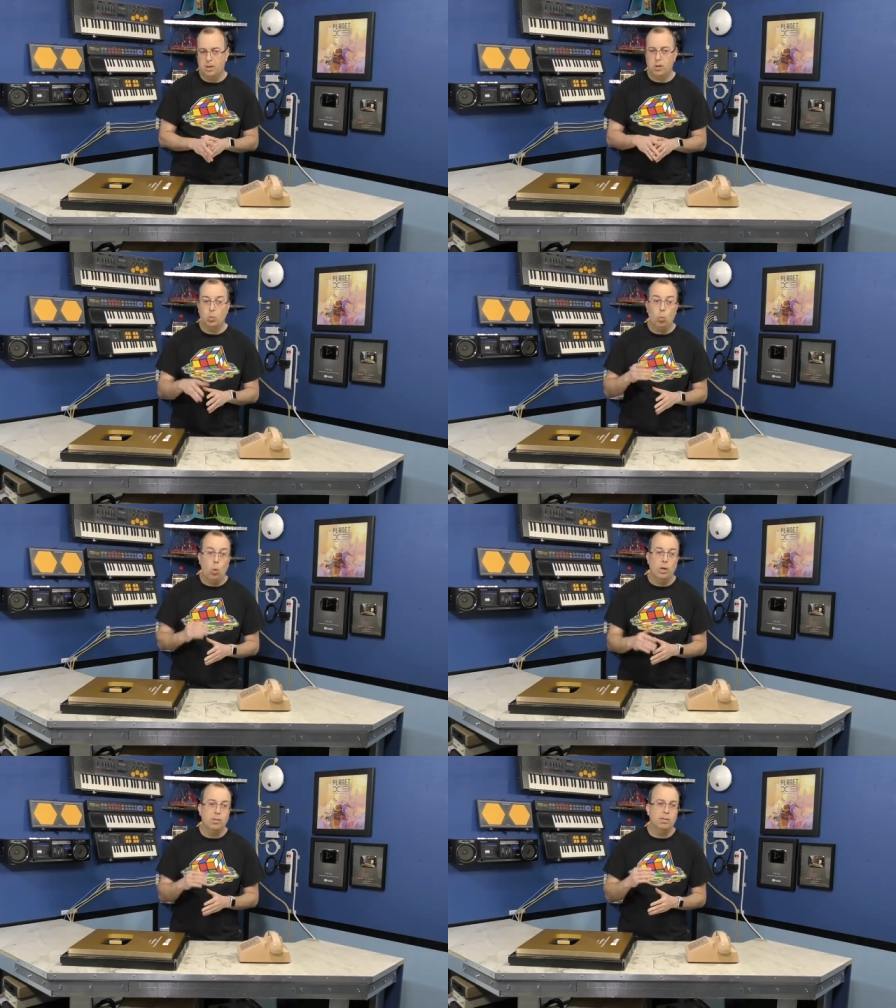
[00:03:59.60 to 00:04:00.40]
they're just
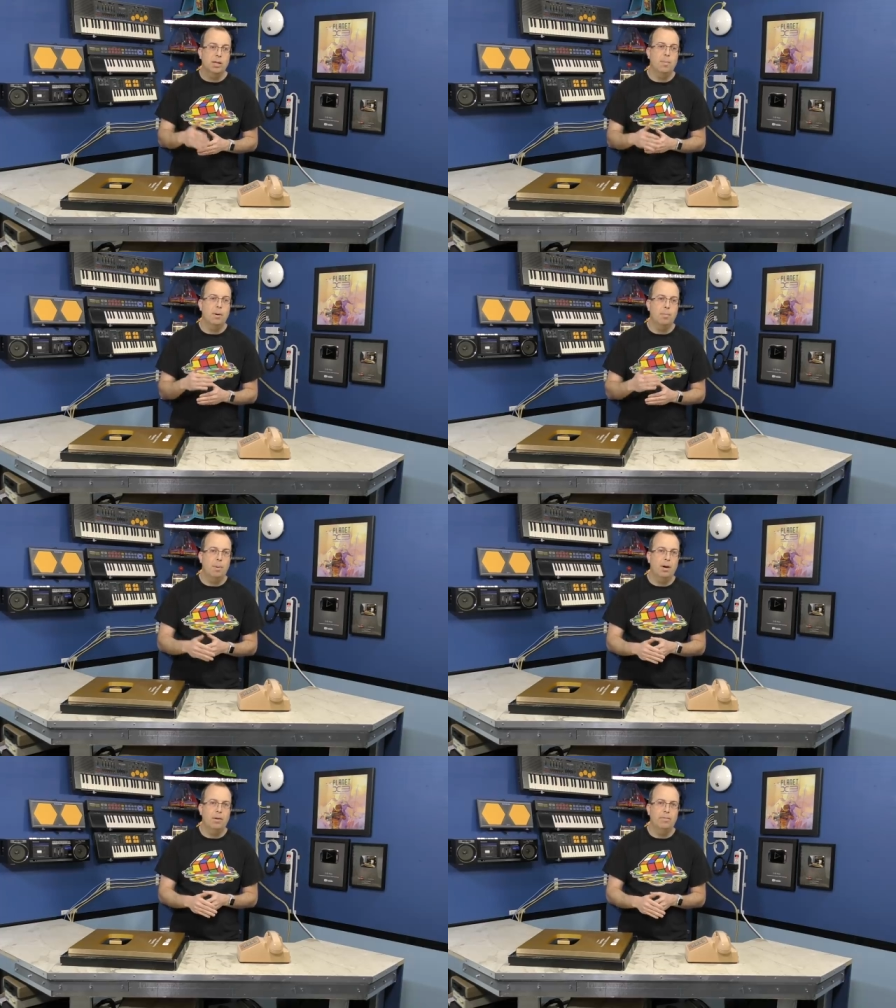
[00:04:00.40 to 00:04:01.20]
one step
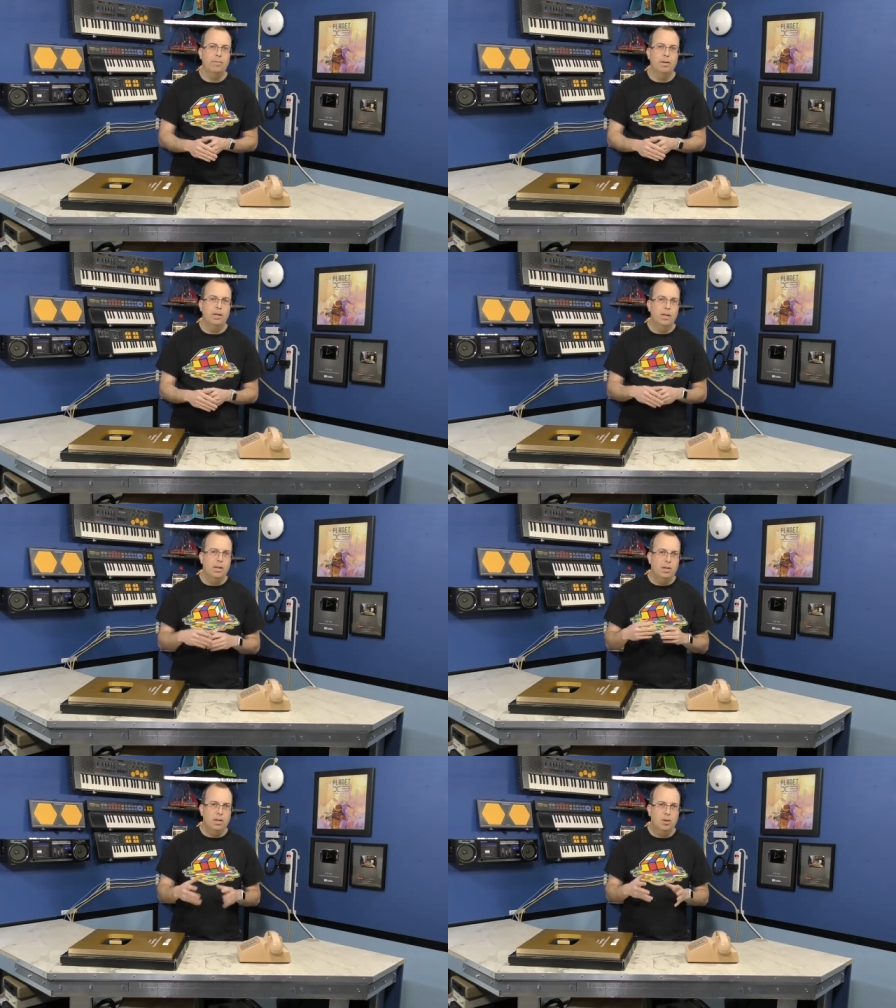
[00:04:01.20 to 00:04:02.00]
above
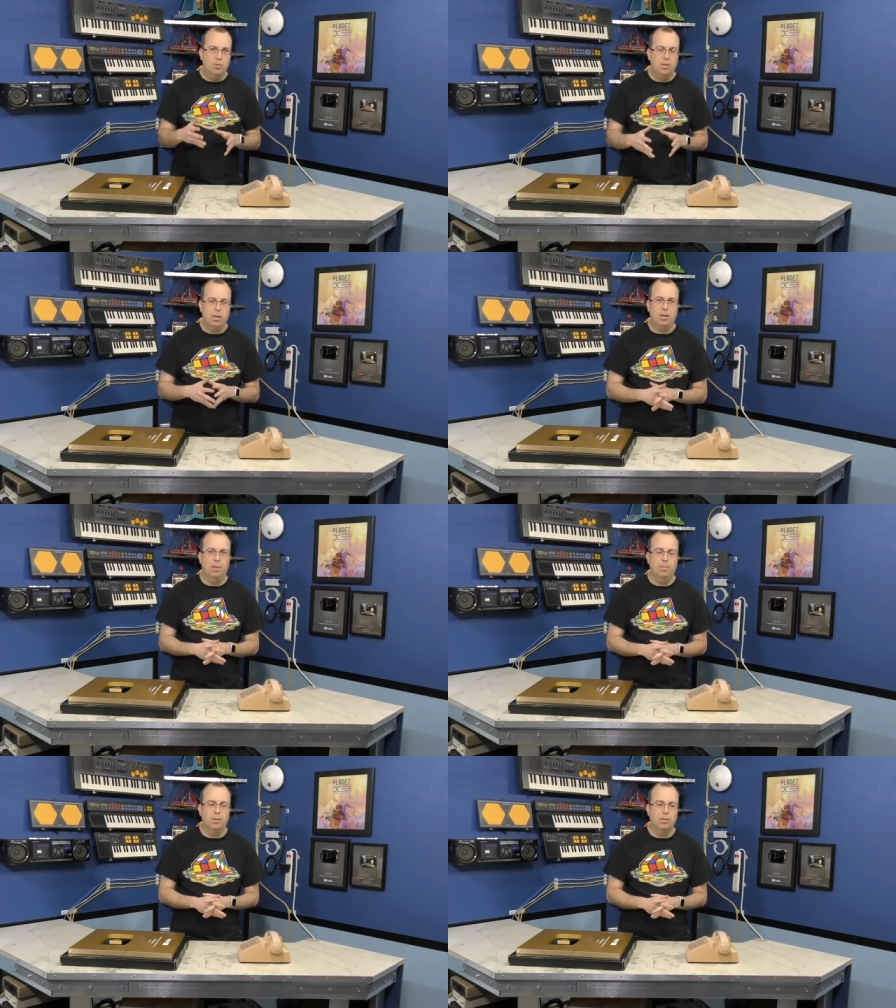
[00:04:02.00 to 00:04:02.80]
the acoustic
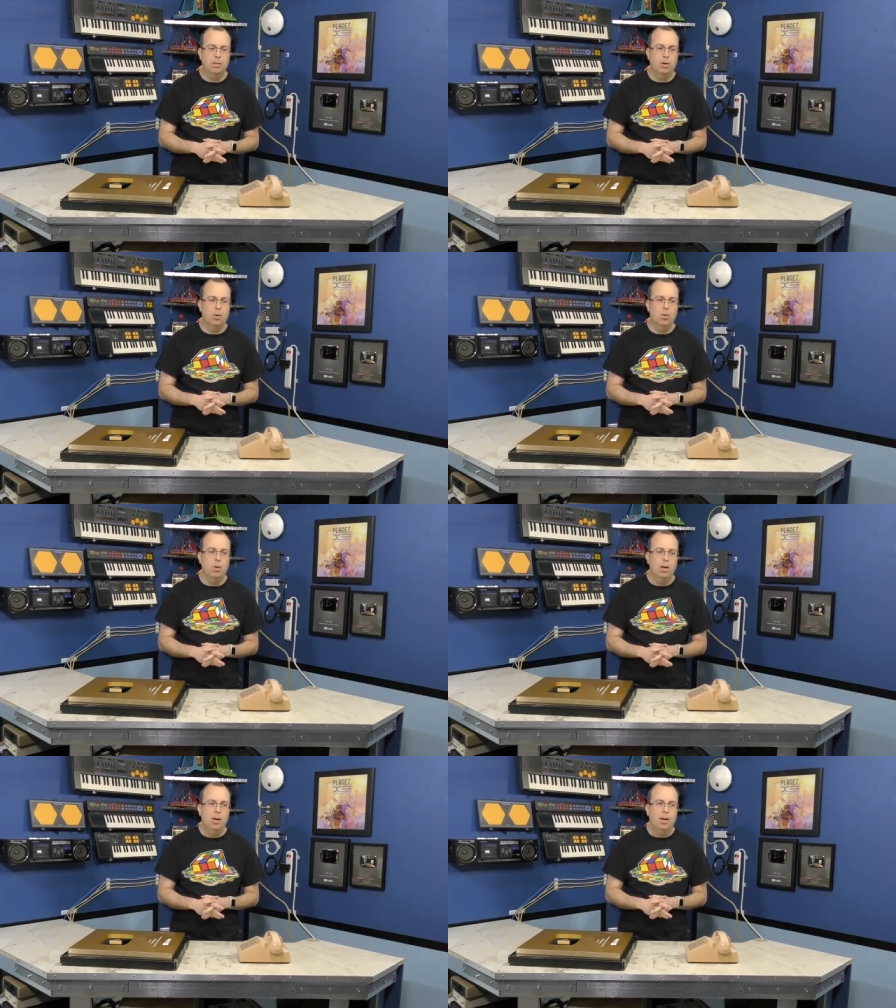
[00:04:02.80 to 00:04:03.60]
coupler.
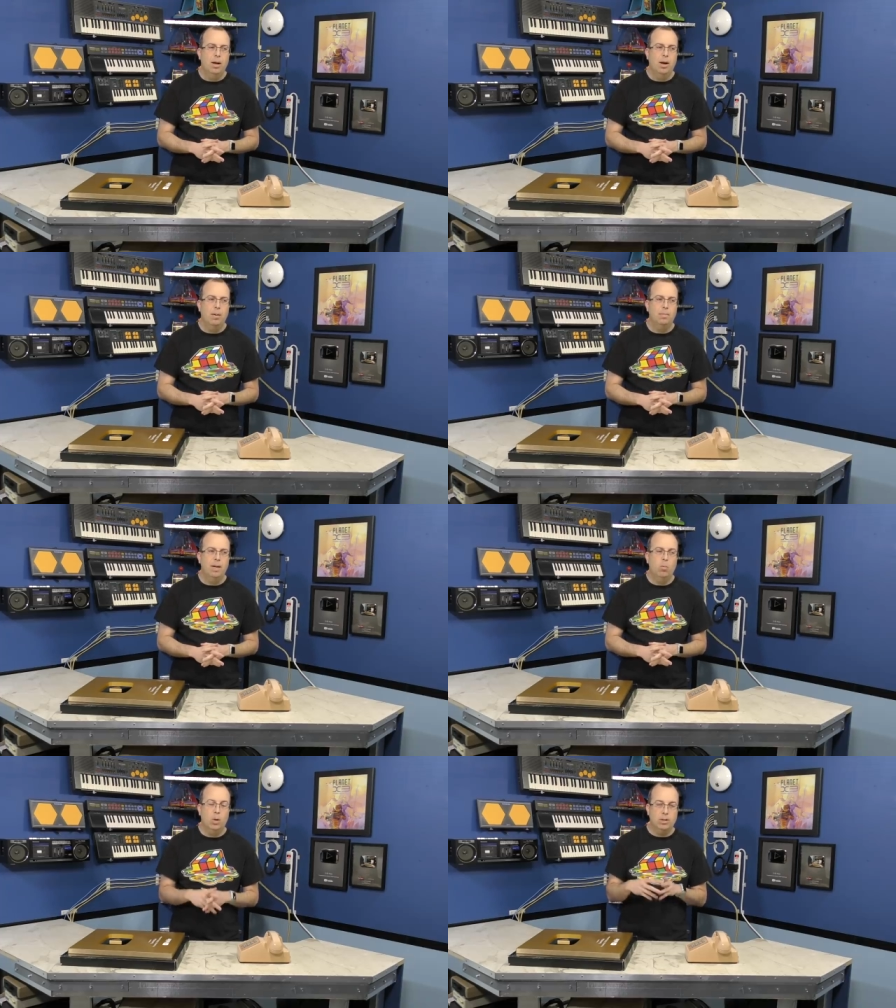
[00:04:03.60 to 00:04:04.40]
So um,
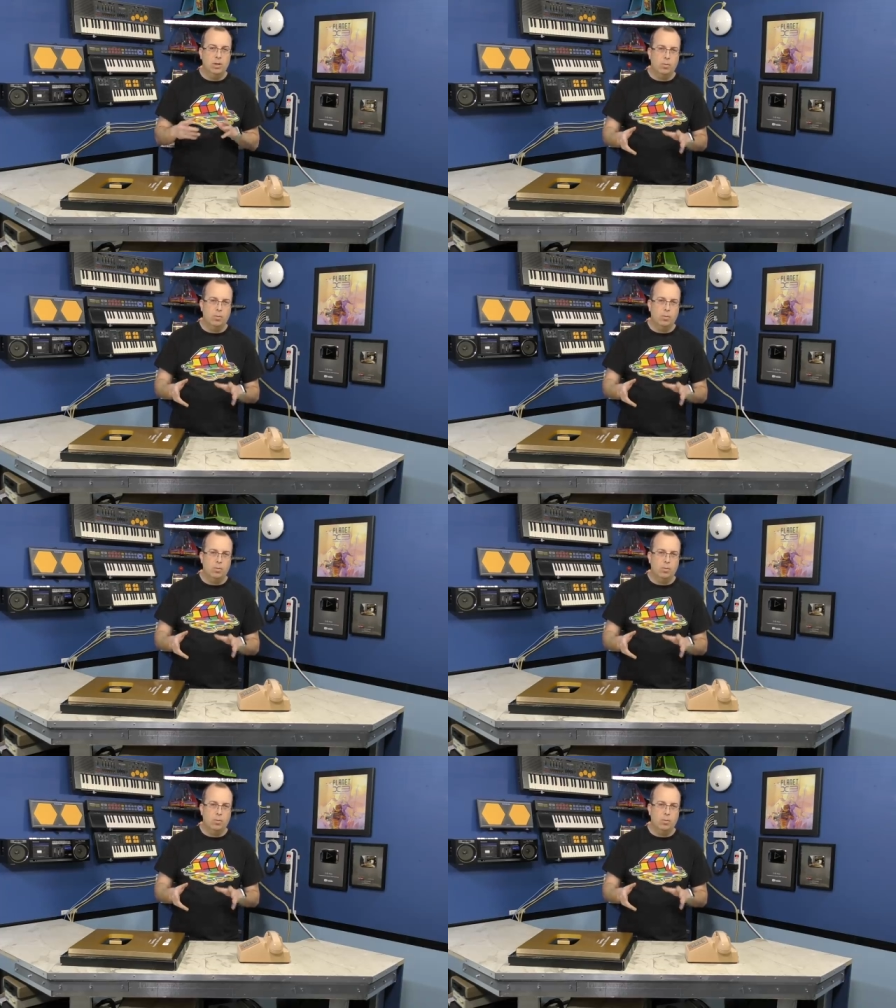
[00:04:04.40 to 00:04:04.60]
it was a